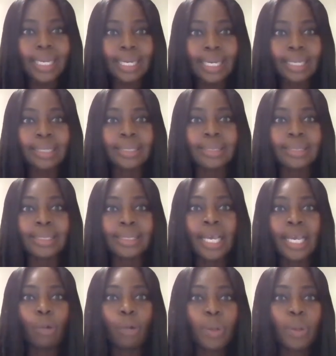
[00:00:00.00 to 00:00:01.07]
is
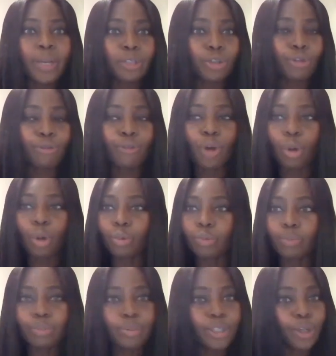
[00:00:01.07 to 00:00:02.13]
whip out your
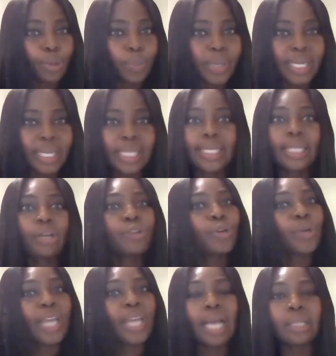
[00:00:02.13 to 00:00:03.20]
phone, pick a date on
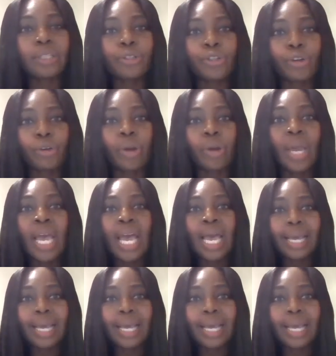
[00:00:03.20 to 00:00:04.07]
your calendar